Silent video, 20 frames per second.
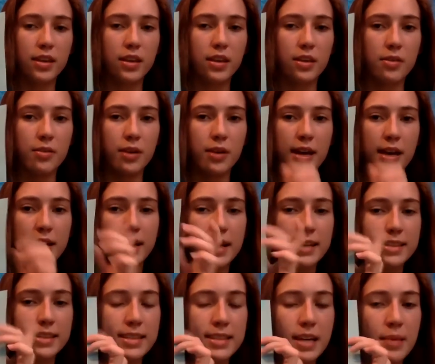Okay,
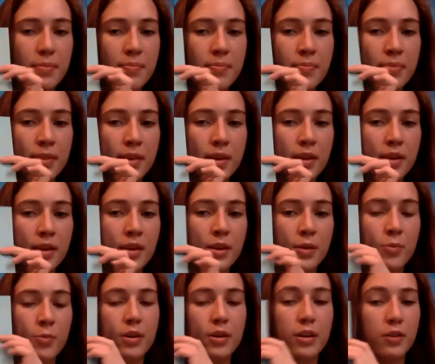next step,
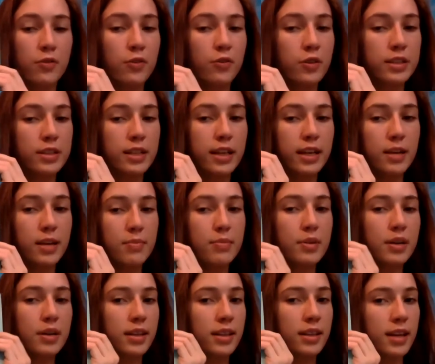we're going to fold it like a
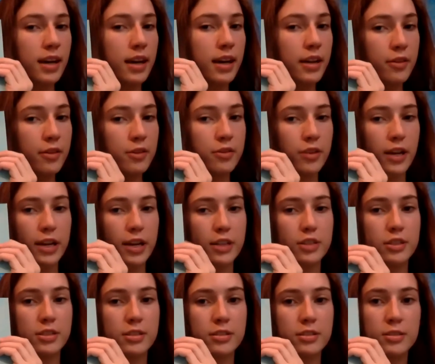book in the other
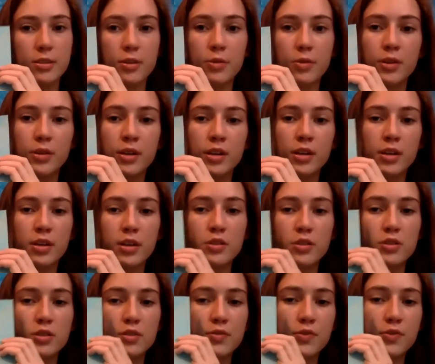direction. So you
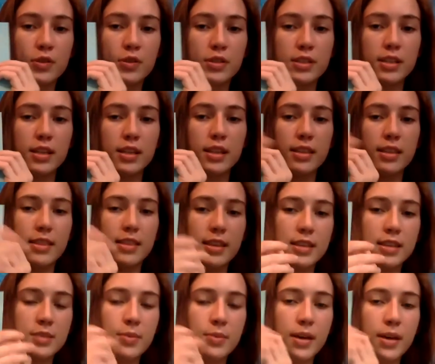just folded it
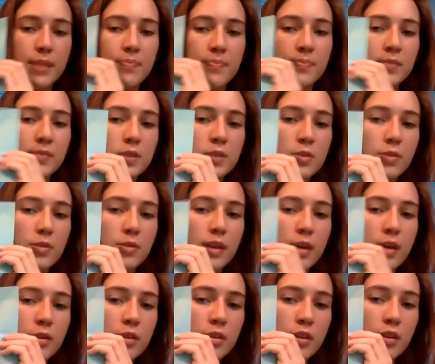this way. So now
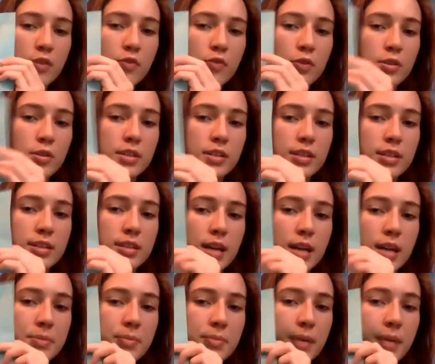you're going to fold it top
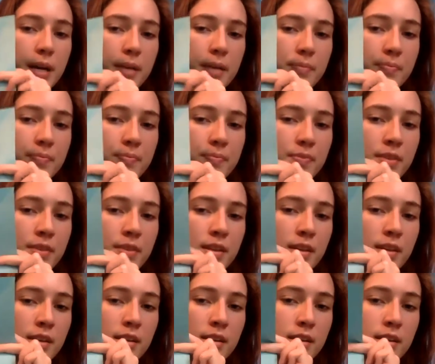to bottom,
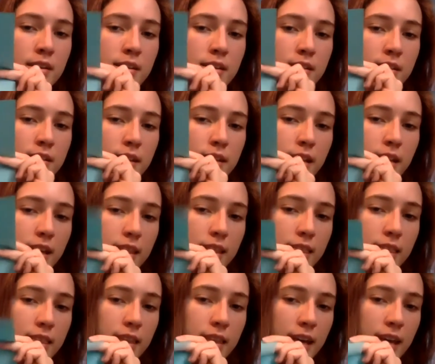like
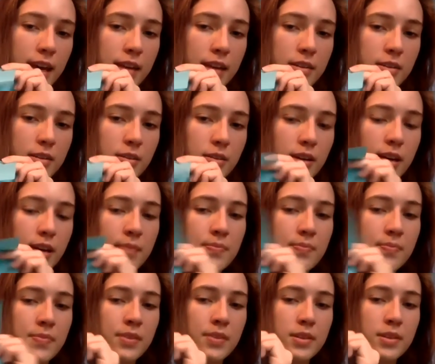that, okay?
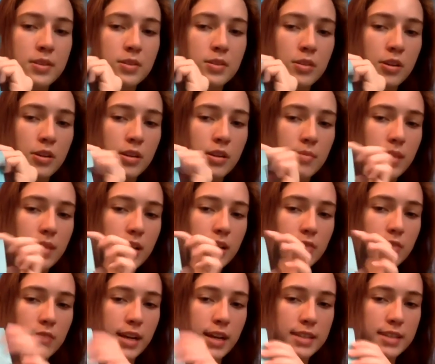So you're going to make a
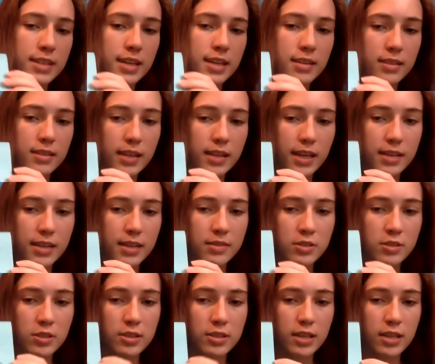rectangle again,
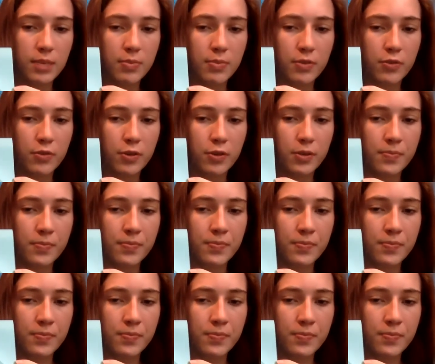just like before,